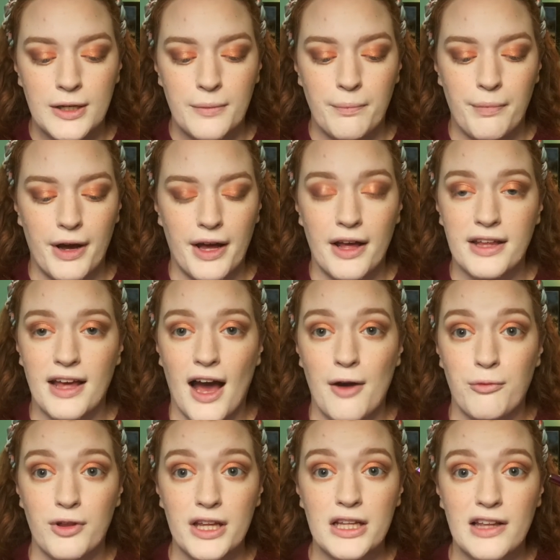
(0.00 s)
But yeah,
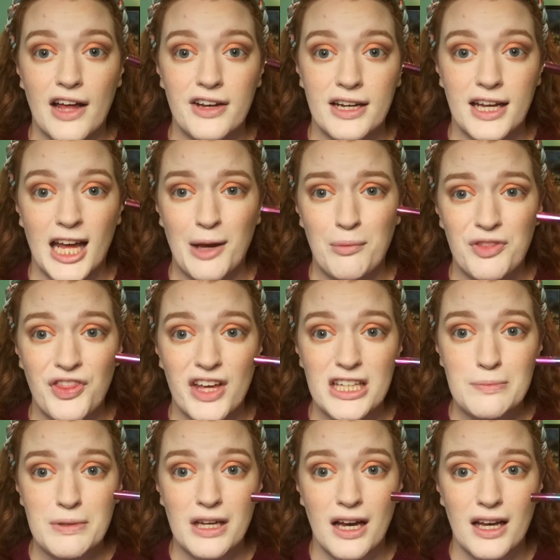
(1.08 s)
really glad it came with this
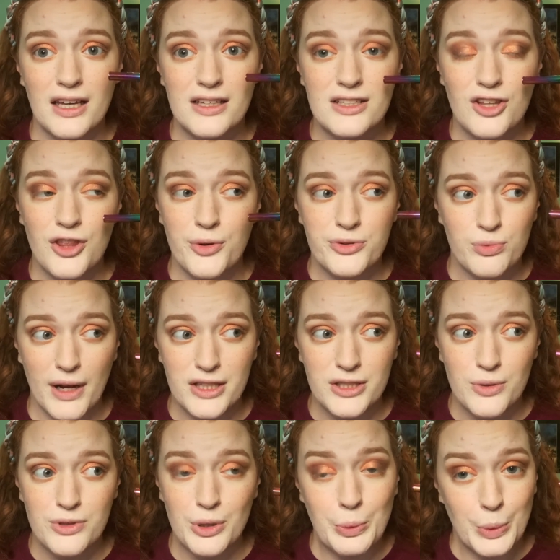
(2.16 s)
because those
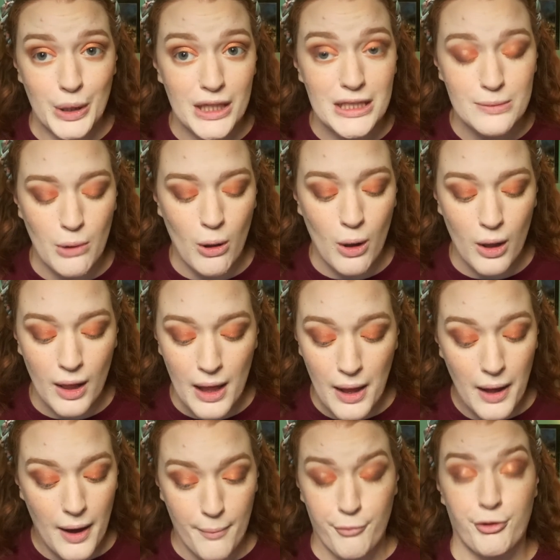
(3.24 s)
rhinestones are really small.
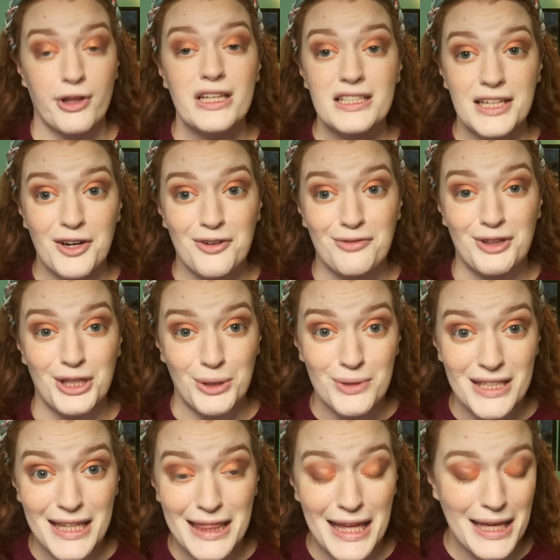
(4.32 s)
I'm really scared of
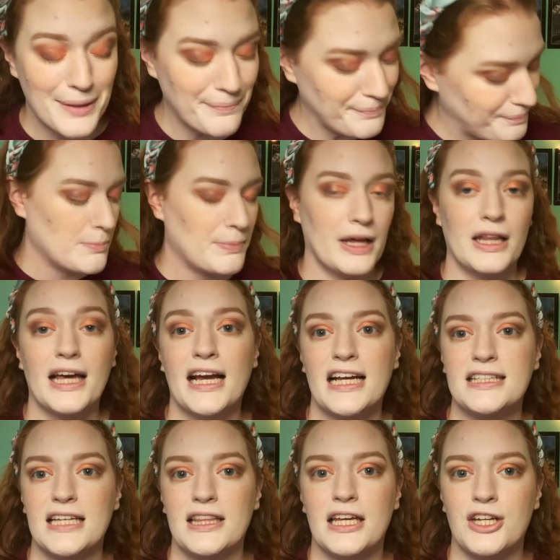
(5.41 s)
losing them. But like I
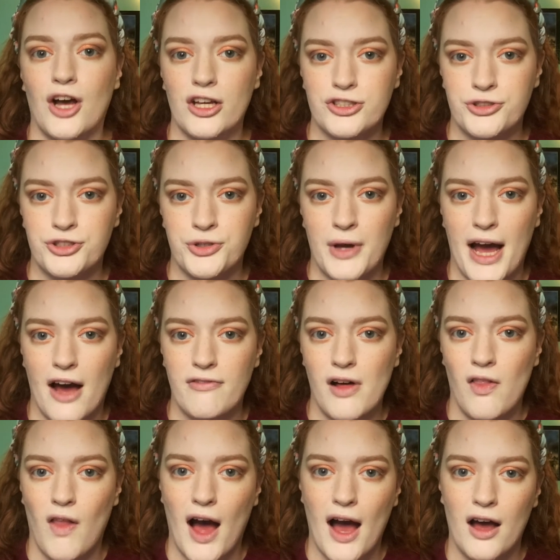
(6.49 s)
said, they also do have a
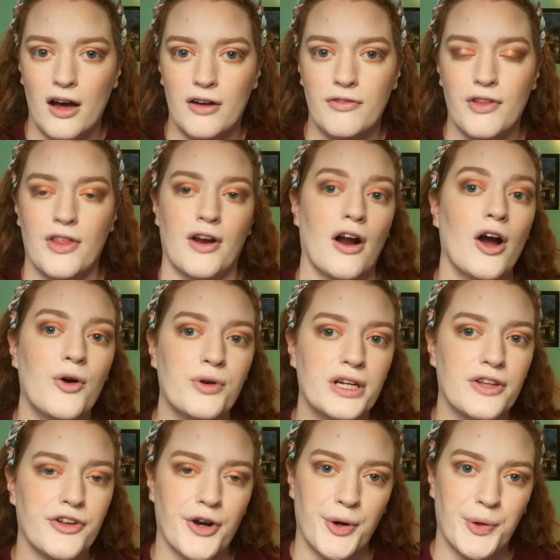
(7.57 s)
lot of their own in
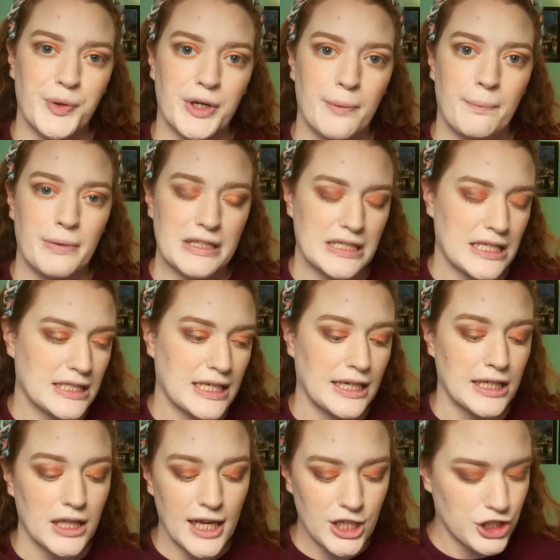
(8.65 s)
their own business and
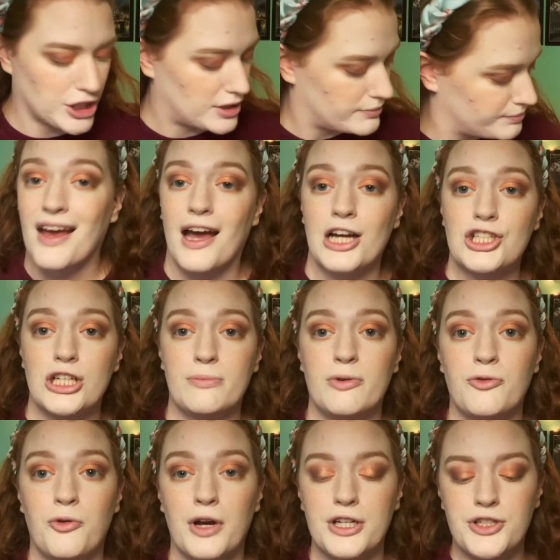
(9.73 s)
collection. Actually,
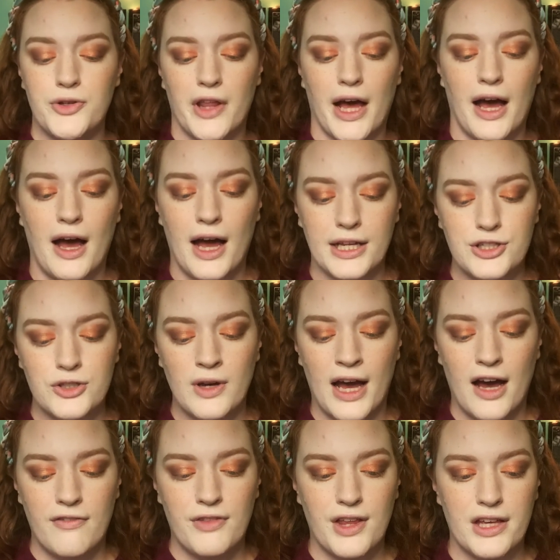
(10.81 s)
before I do that, I do
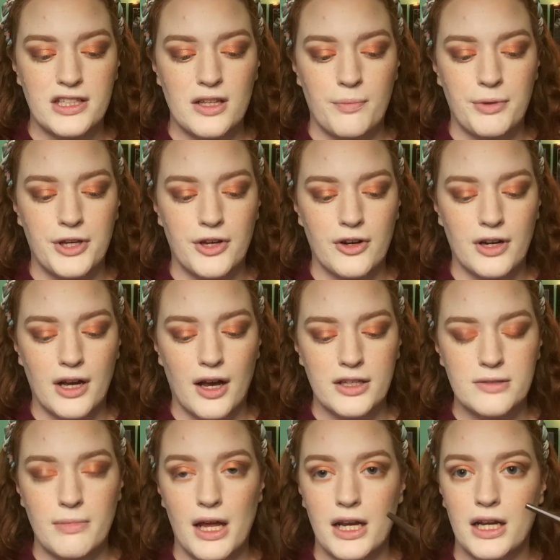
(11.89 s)
have this Pure
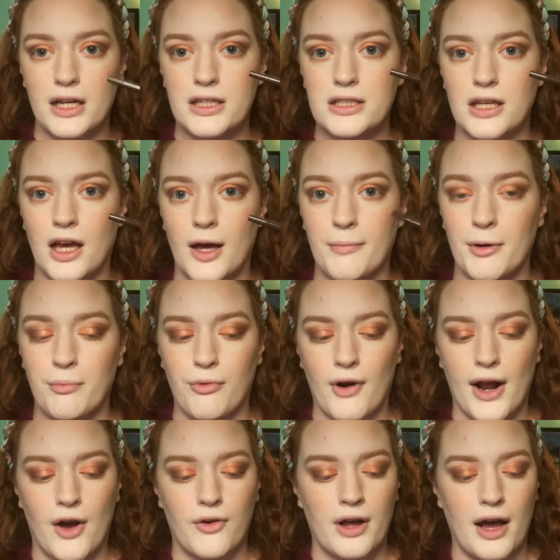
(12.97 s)
Cosmetics
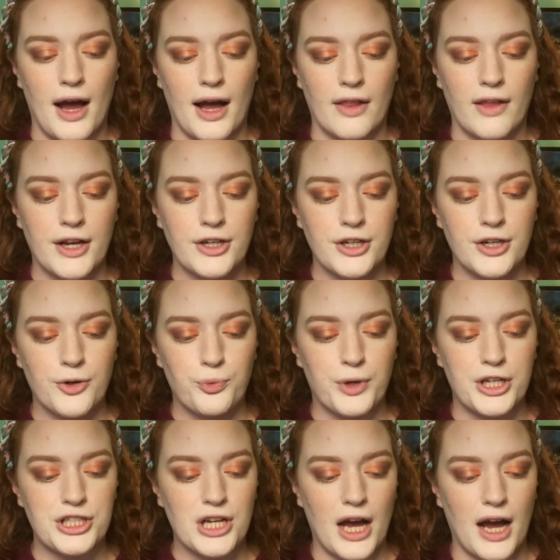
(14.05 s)
brown eyeliner,
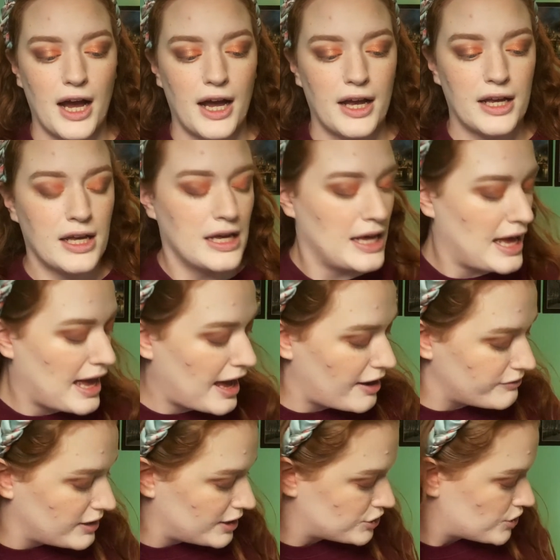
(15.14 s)
which I have
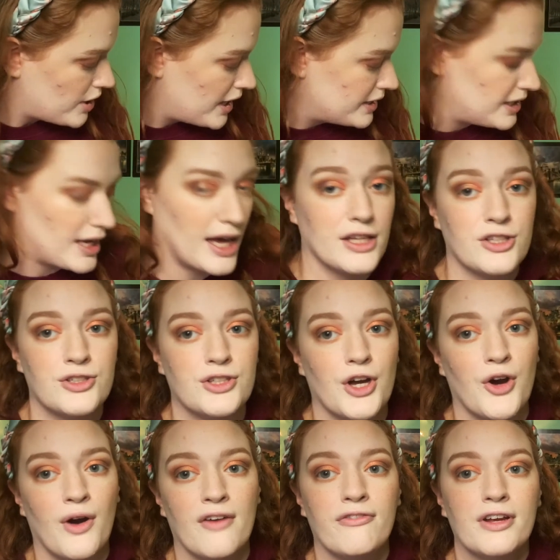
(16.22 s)
not tried yet. So
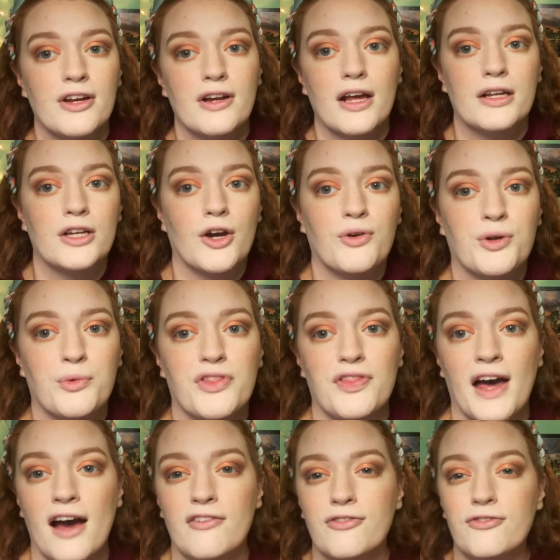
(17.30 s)
I figured I'd go in with
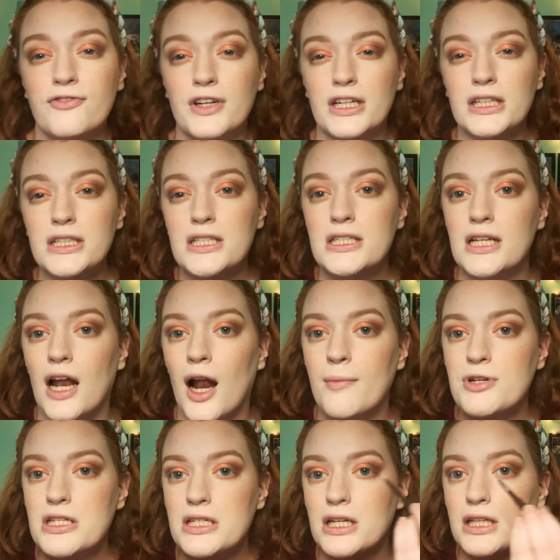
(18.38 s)
that first, and I'm
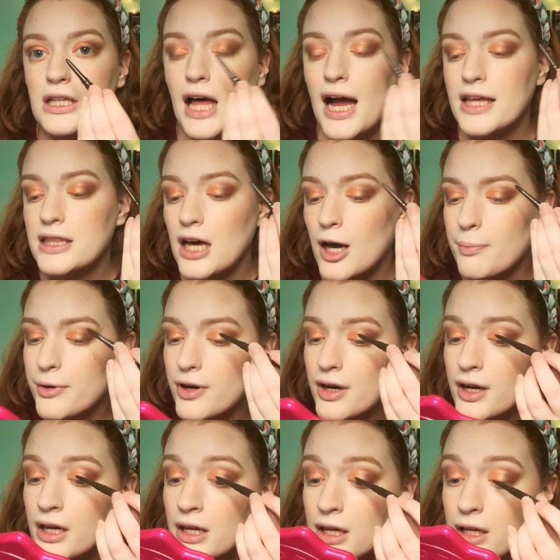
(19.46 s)
just gonna line the
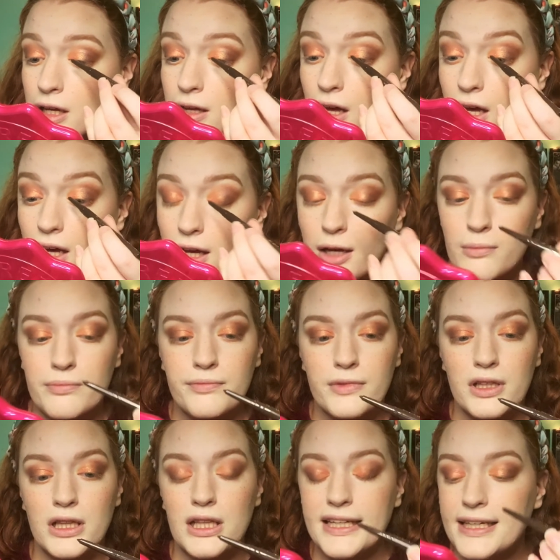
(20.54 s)
upper
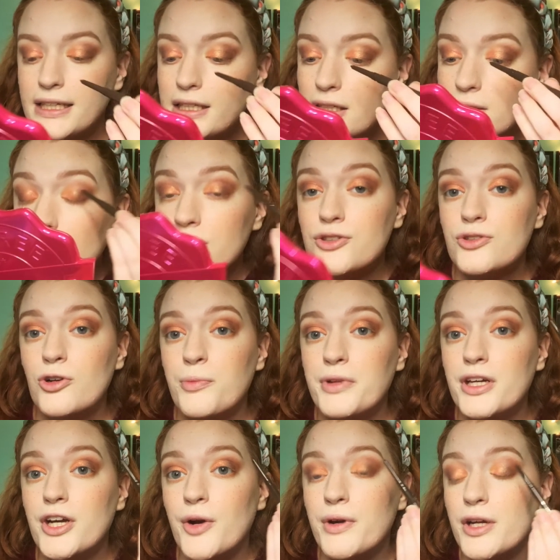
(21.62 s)
lid. I do normally
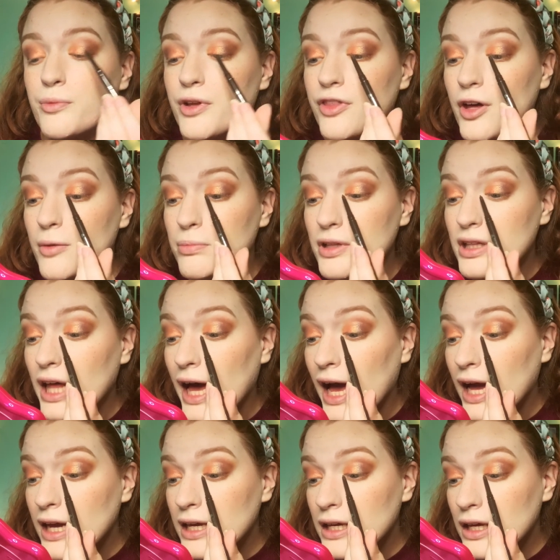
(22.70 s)
go in with a
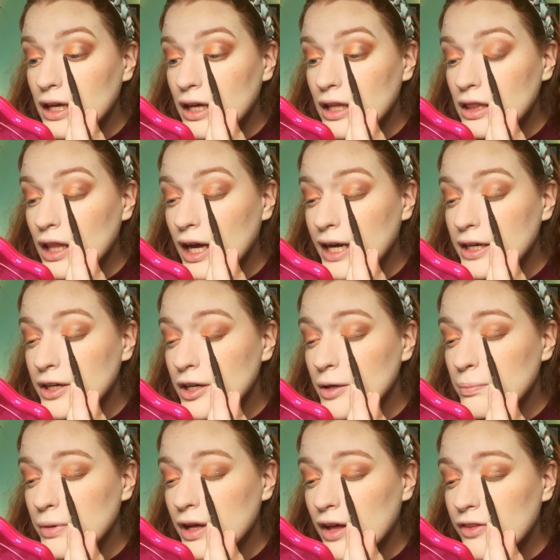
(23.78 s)
black liner,
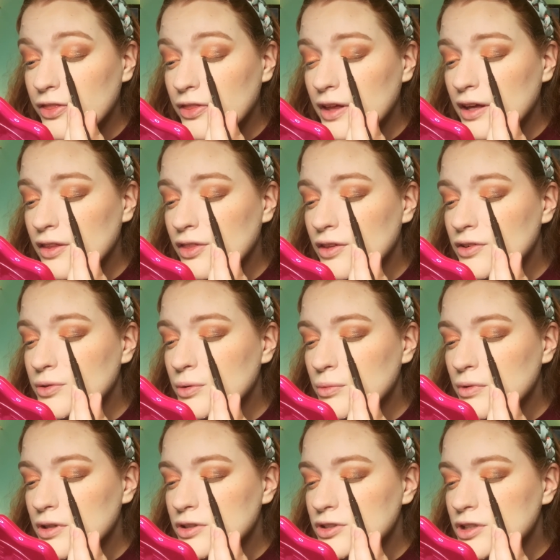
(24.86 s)
but I think this one
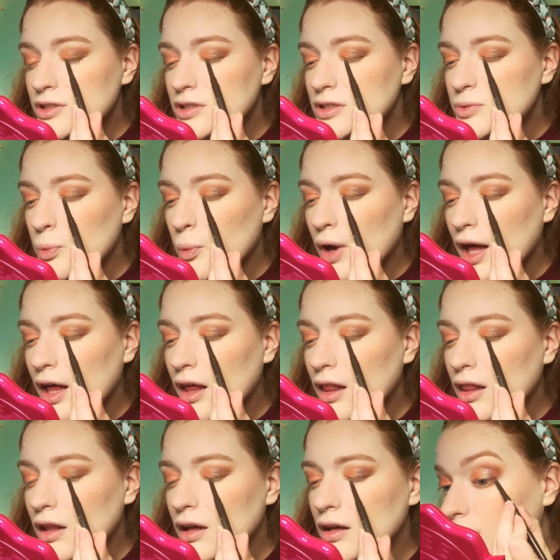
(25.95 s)
works just as
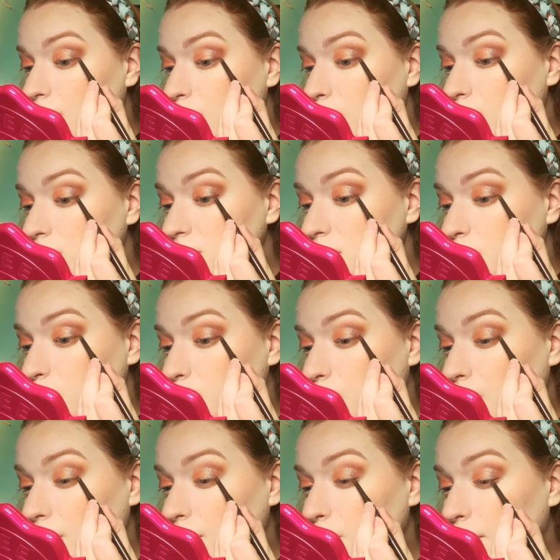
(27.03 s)
well. I mostly
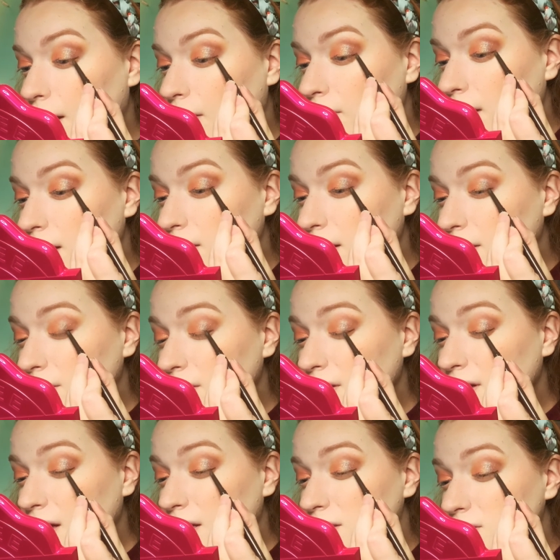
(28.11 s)
wore brown eyeliner in
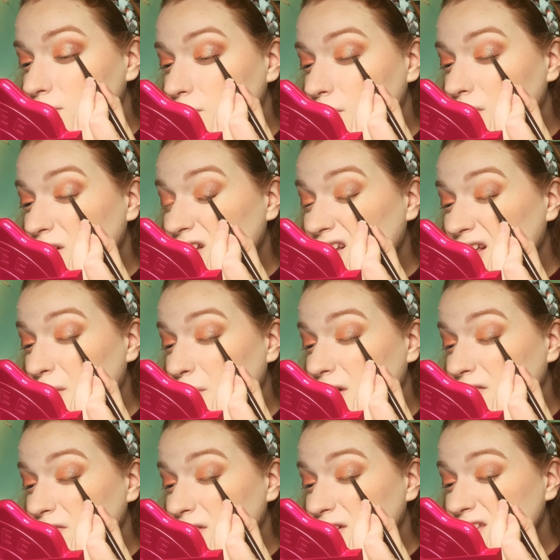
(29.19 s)
high school, like when I
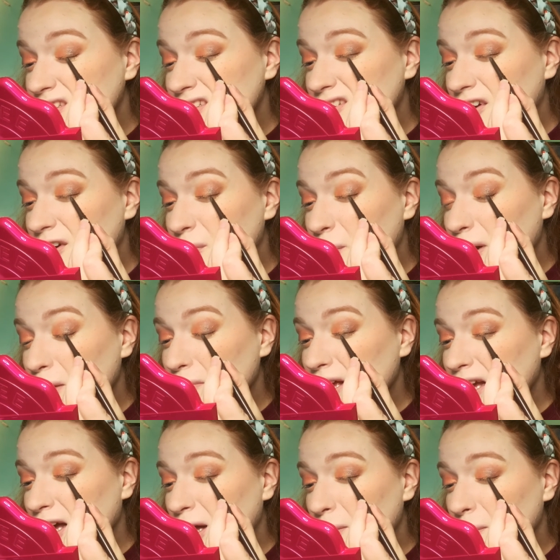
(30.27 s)
first started wearing
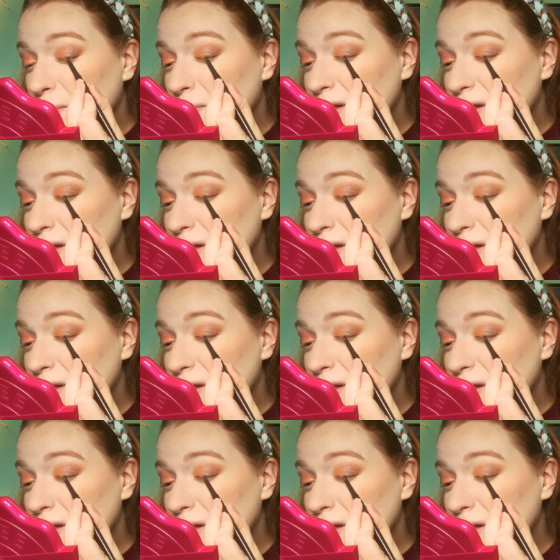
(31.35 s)
makeup.